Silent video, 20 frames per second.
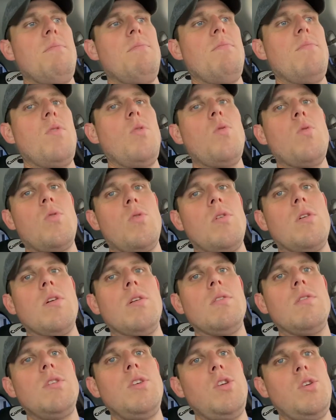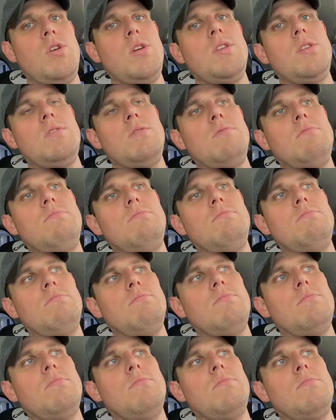Or you can
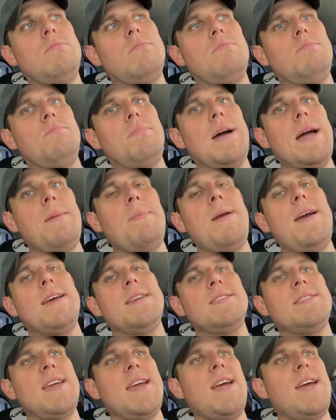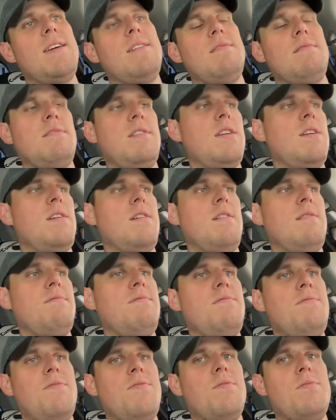bypass that.
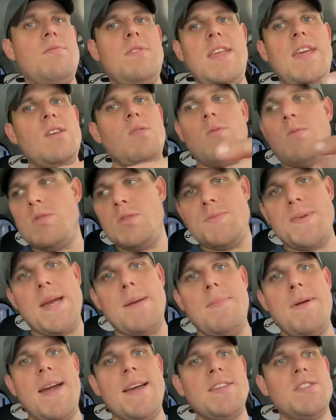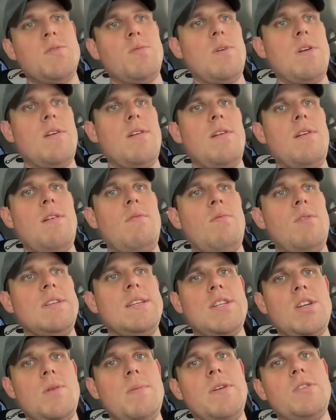The other one was bypassed to where once
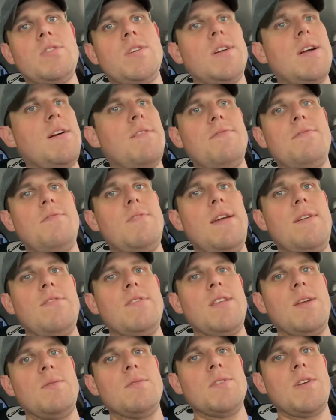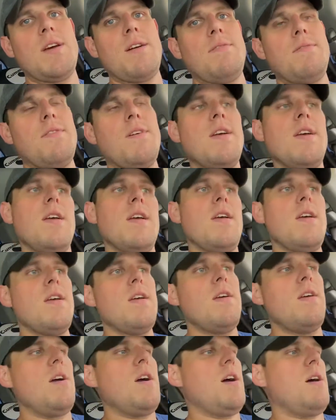I turned my truck off, everything was off.
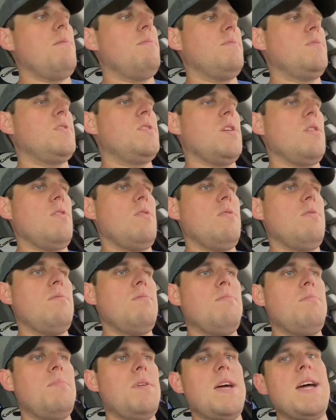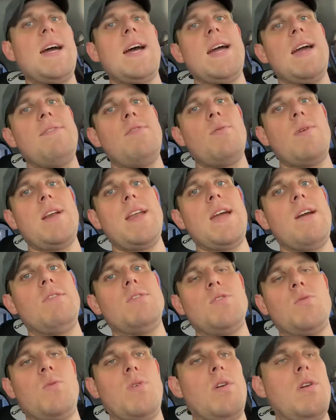But I have it right now
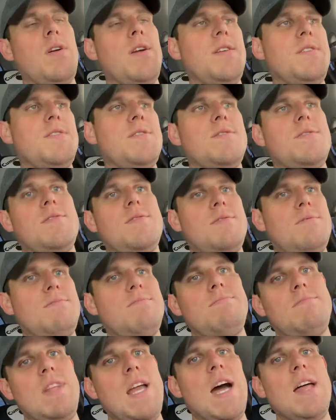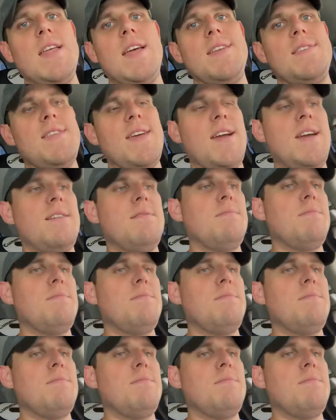to where it's not like that.